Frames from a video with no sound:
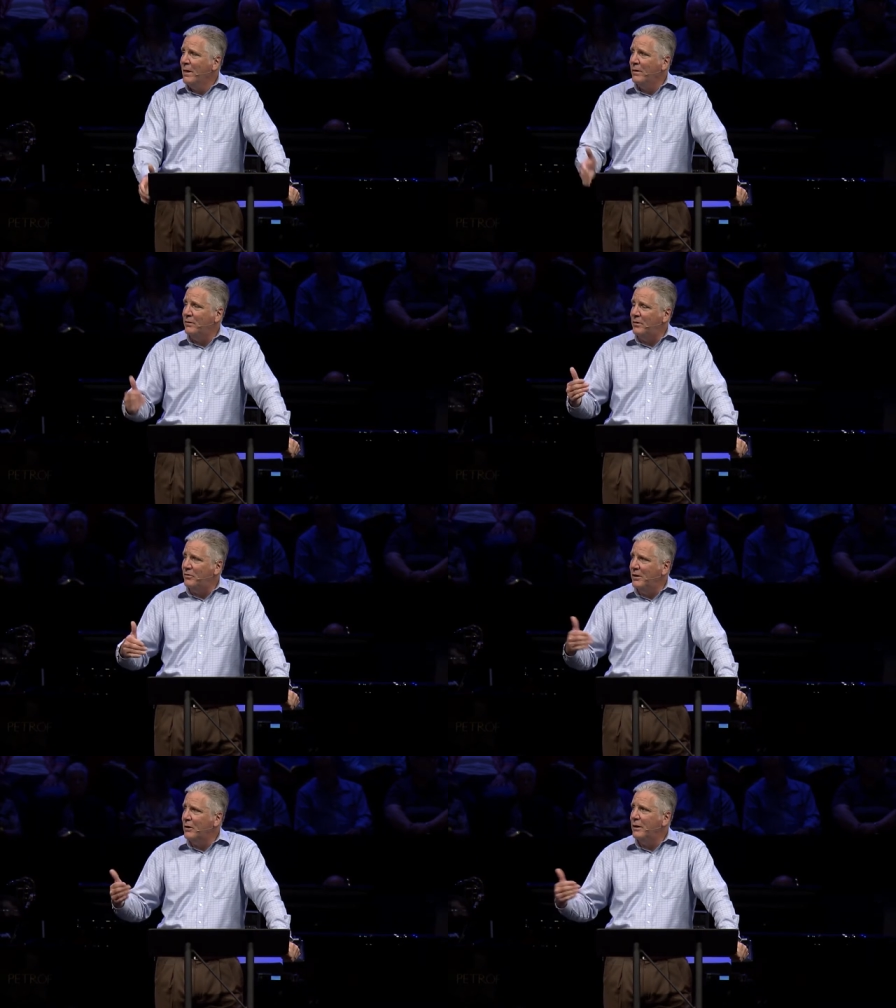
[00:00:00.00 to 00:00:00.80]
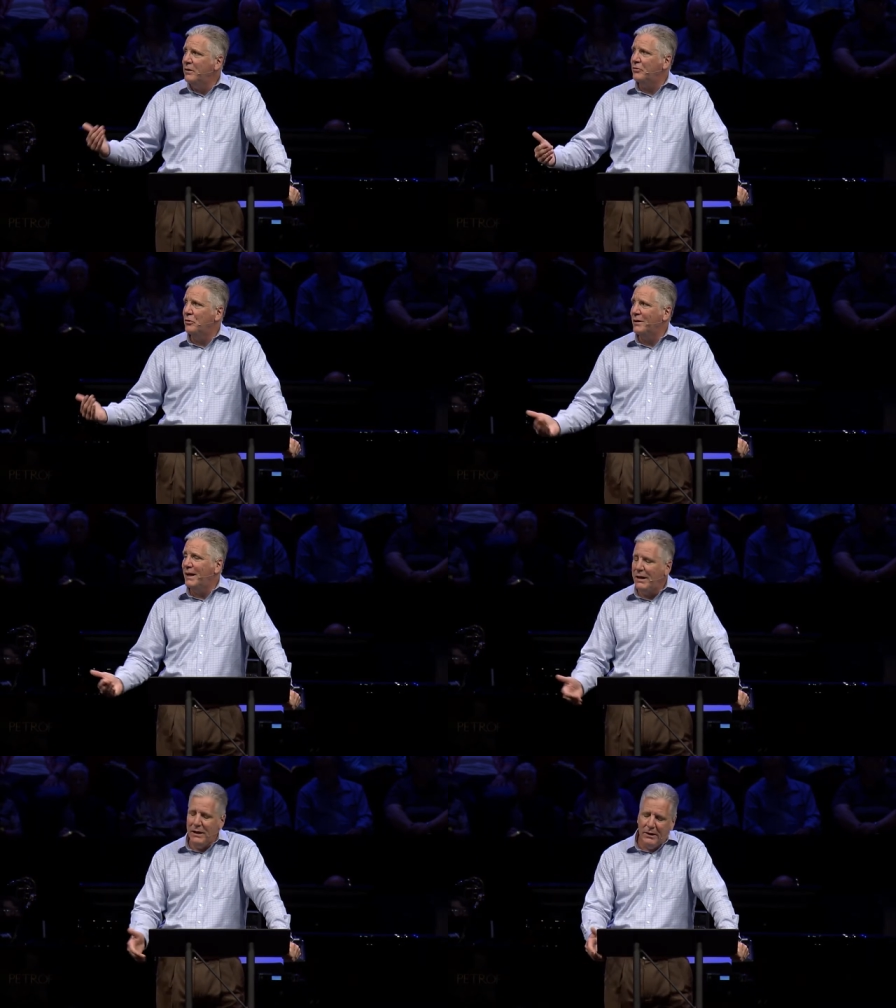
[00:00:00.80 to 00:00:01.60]
that these Near Eastern
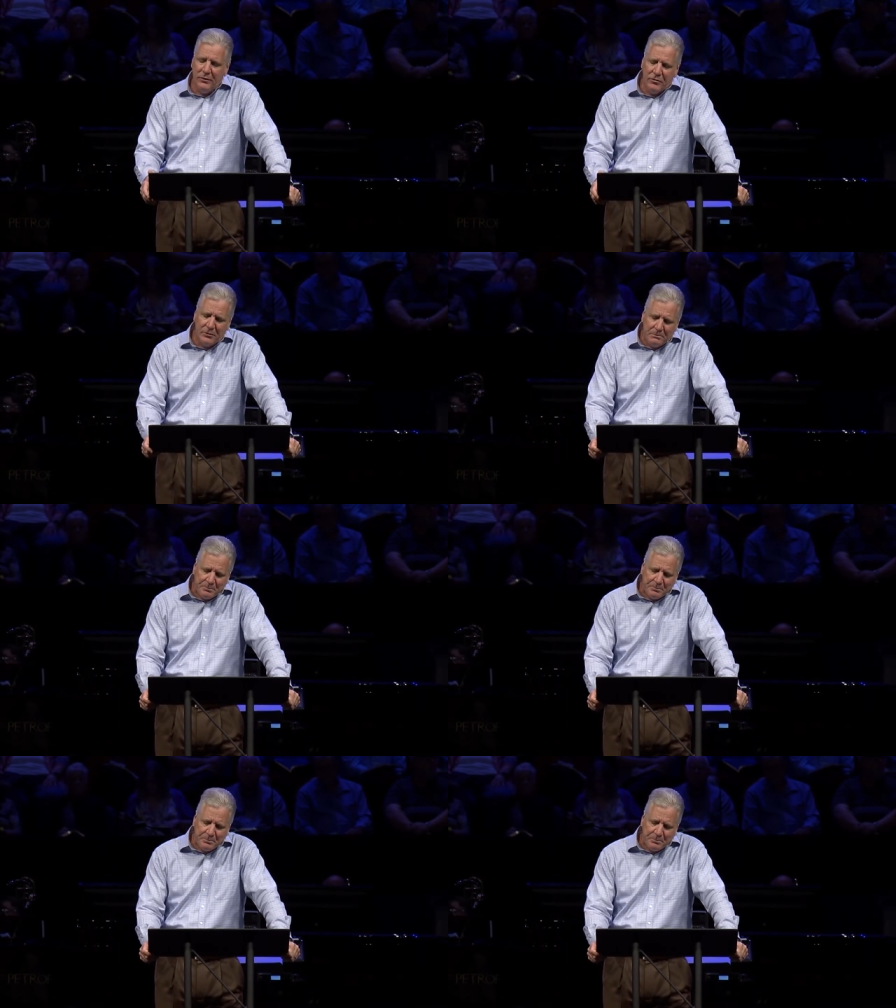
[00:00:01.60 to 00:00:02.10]
kings